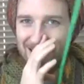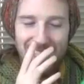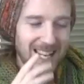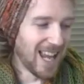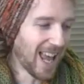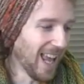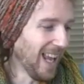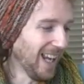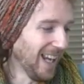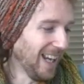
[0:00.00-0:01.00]

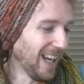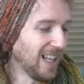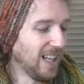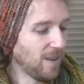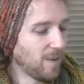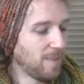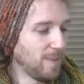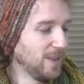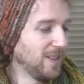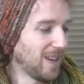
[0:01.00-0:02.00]
Yay! I love it when
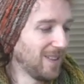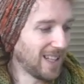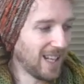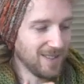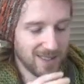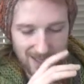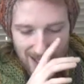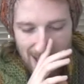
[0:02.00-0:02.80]
people do that with gifts.